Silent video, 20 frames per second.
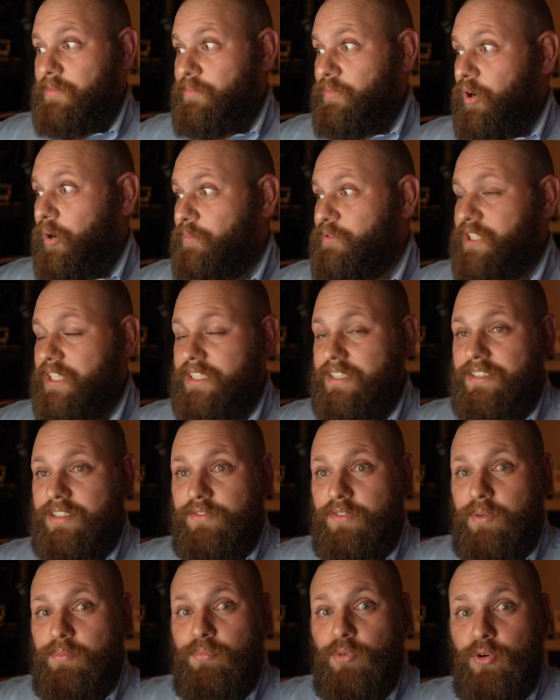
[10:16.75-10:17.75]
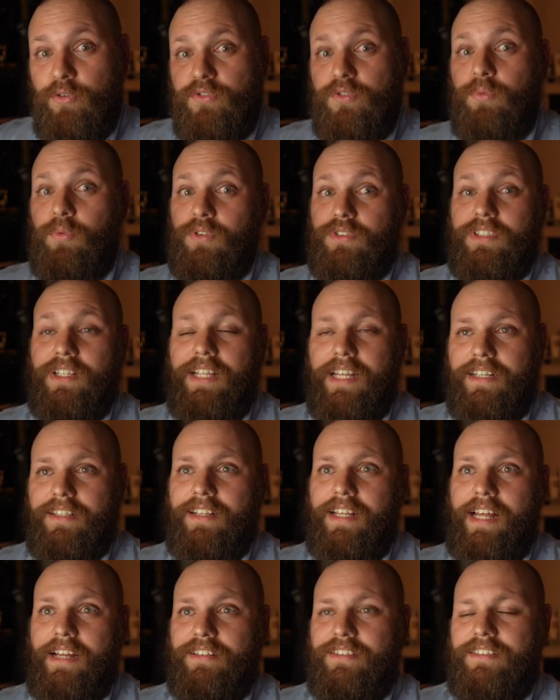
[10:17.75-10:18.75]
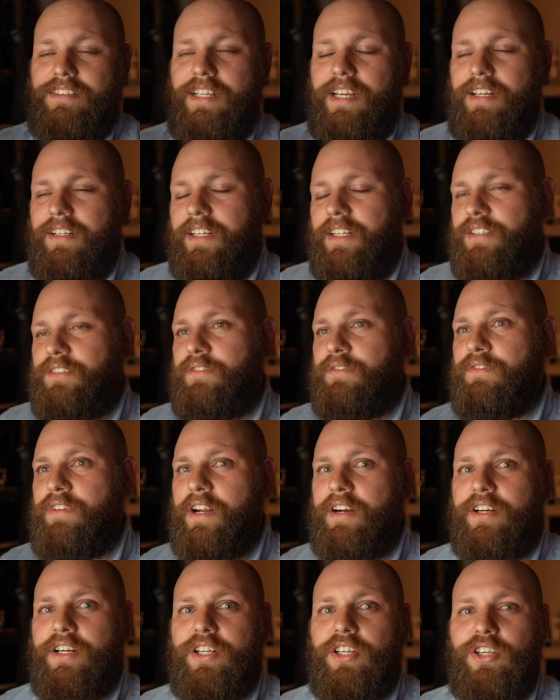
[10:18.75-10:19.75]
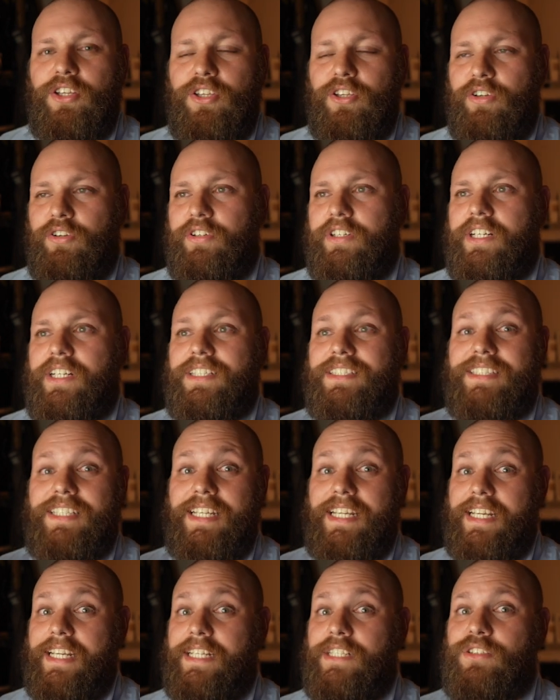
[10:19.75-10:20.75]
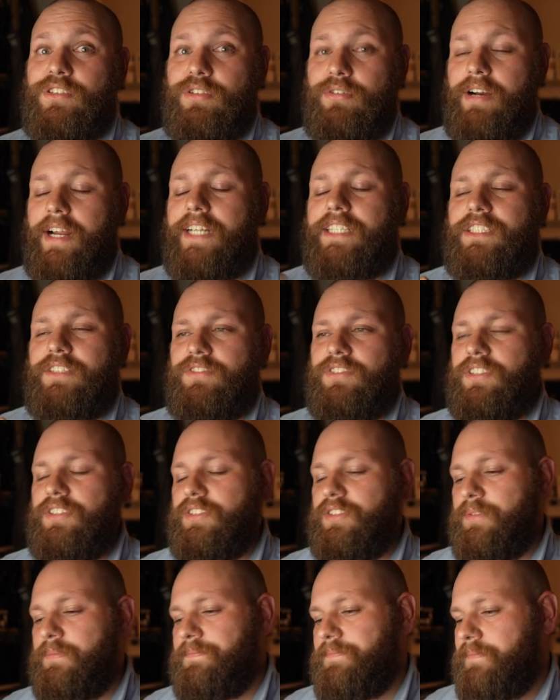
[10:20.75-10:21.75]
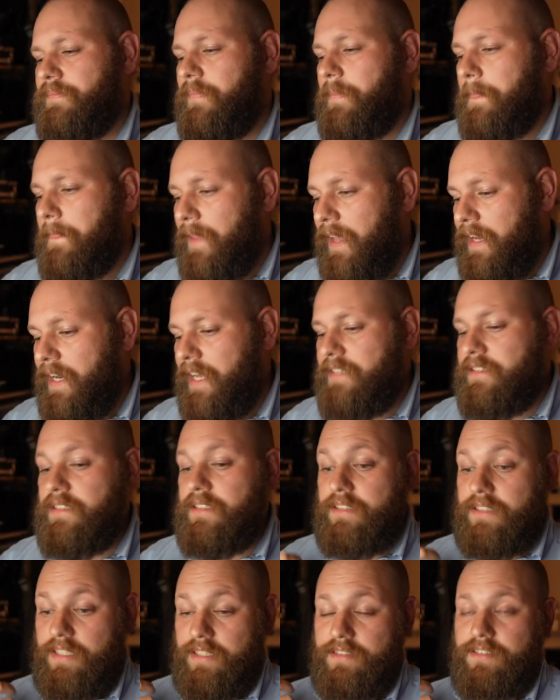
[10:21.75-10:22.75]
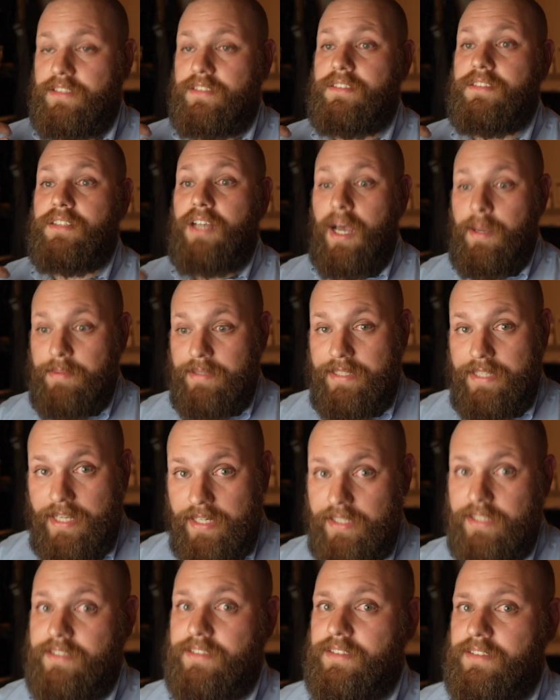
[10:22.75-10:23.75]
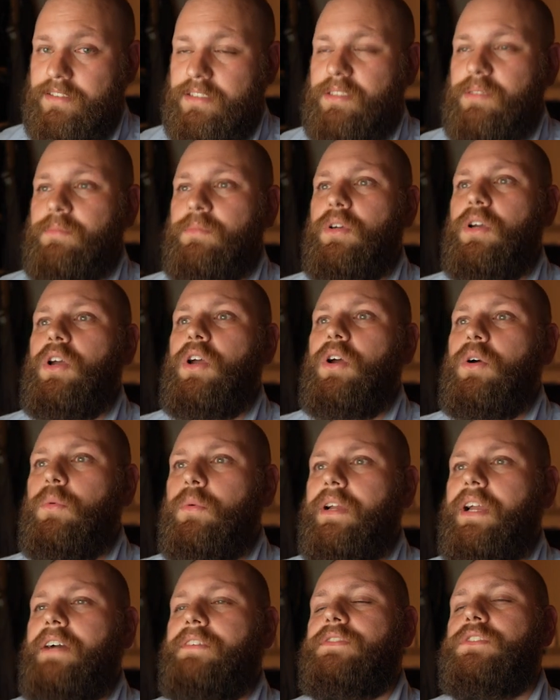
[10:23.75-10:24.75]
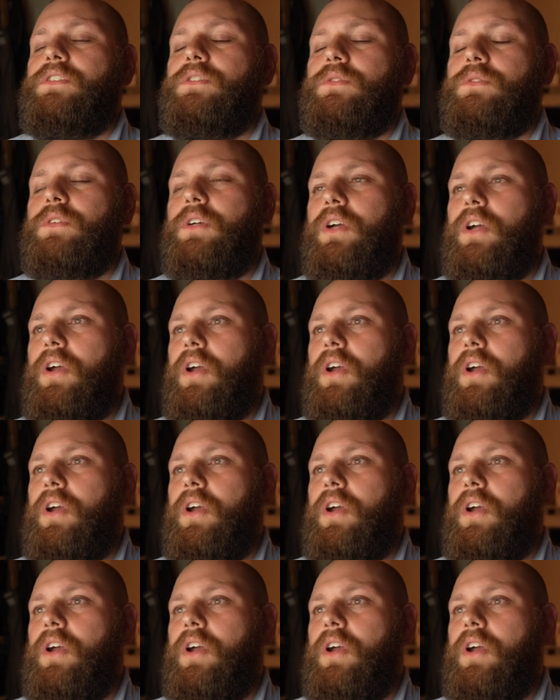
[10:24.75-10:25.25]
object itself. It moves towards a louder sound. It's a very curious, interactive system. And as it is a cybernetic system, we have to